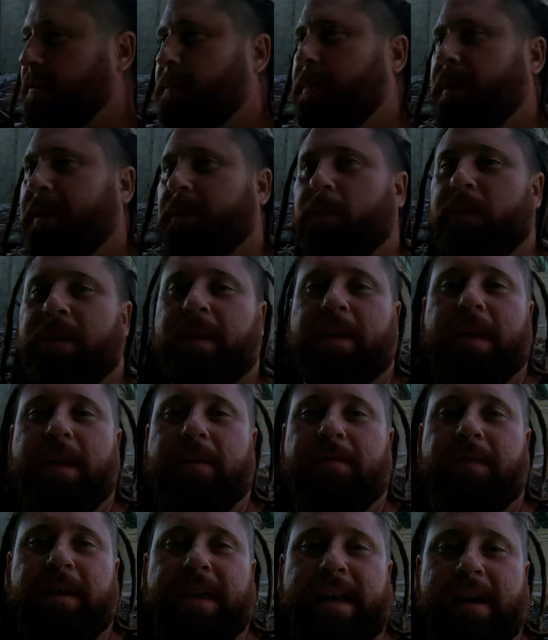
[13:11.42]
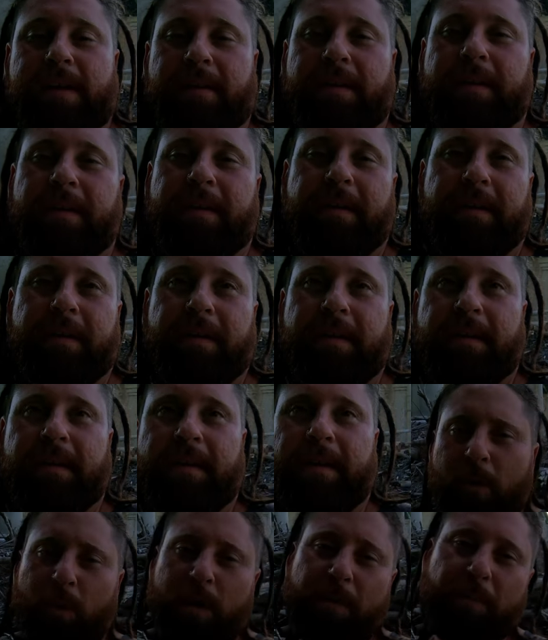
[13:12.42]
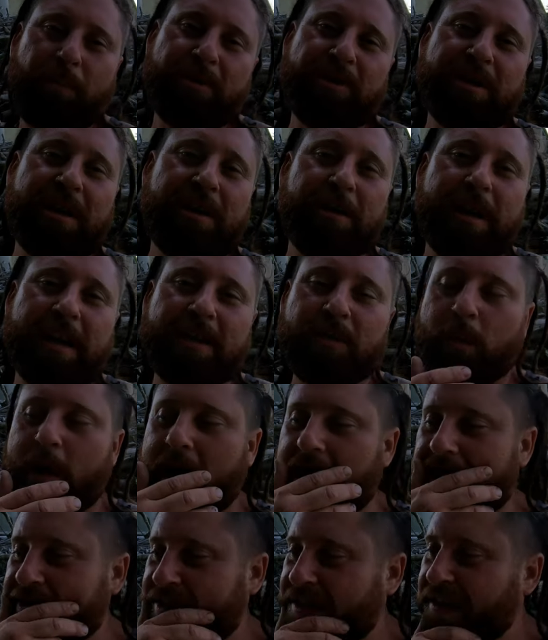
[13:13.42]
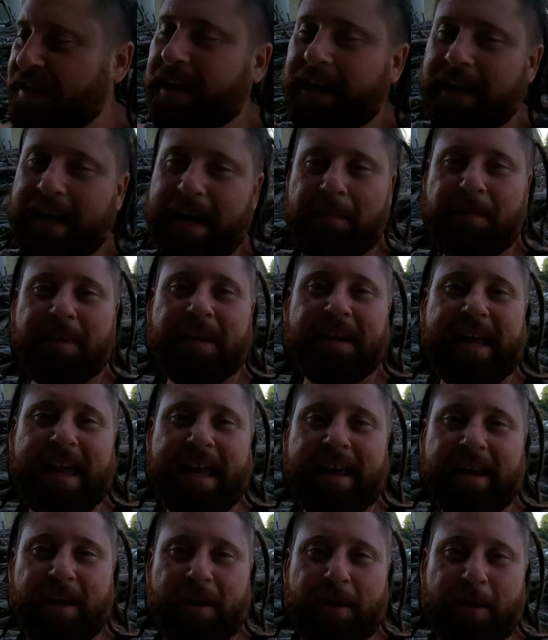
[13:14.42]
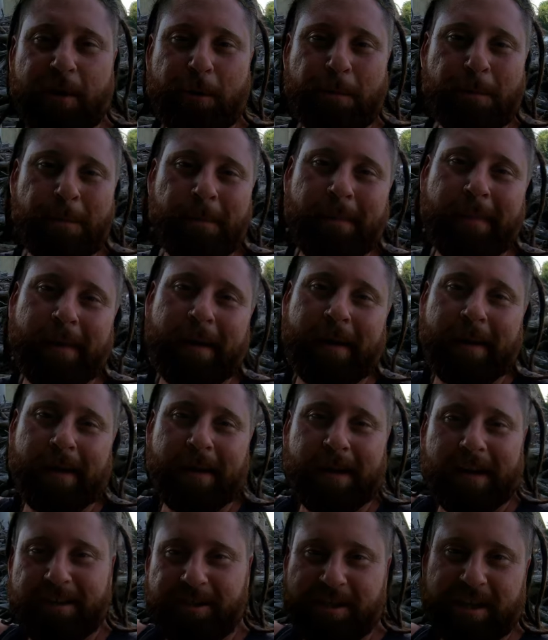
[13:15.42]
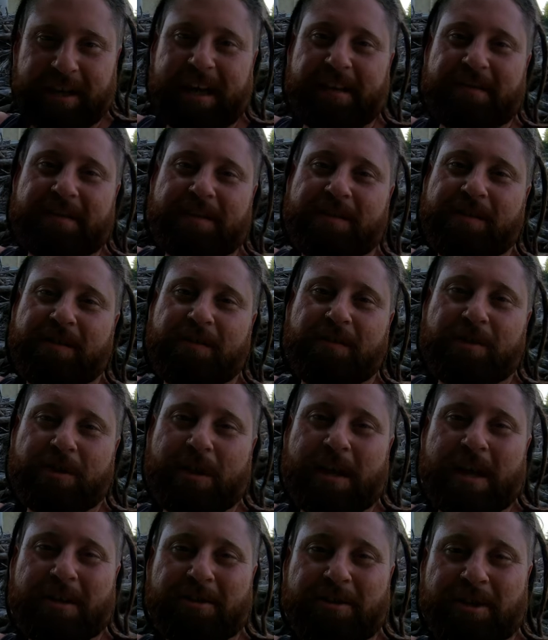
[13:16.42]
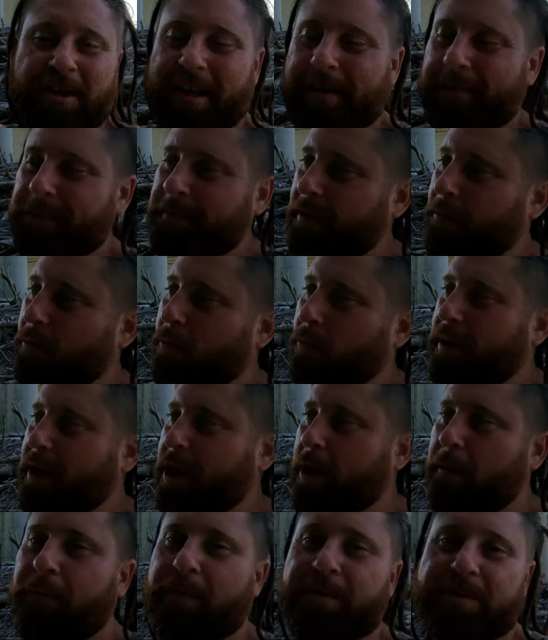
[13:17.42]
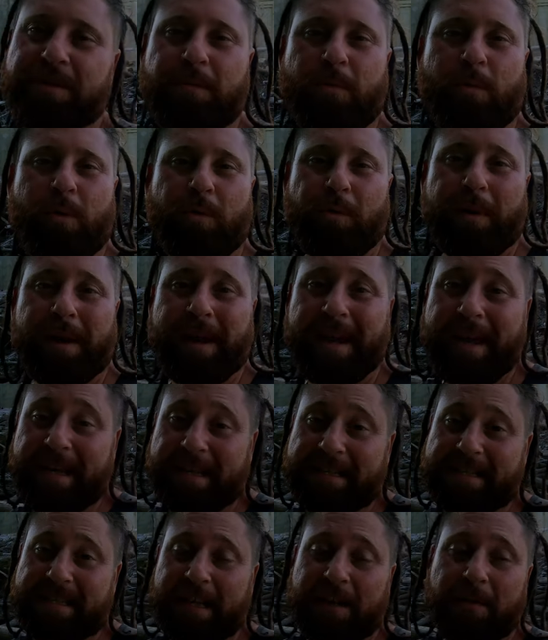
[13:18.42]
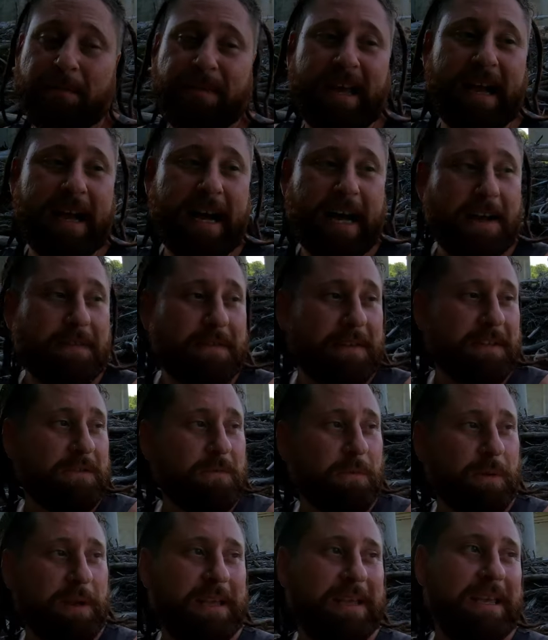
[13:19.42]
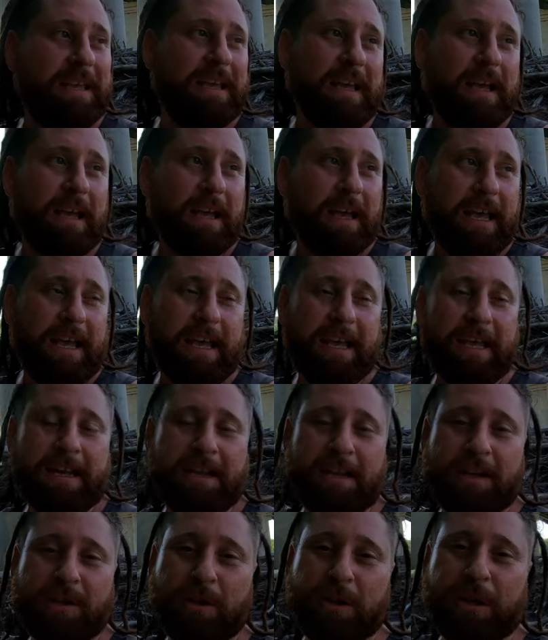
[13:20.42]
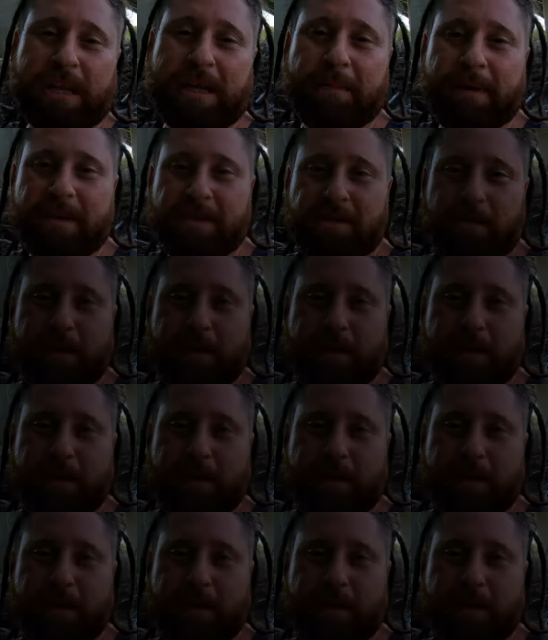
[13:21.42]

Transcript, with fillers: but we love it out here. We appreciate you guys watching. I'm gonna head home. Check out this huge log jam. We hope for some more rain. It's gonna be hot this week and doesn't look like much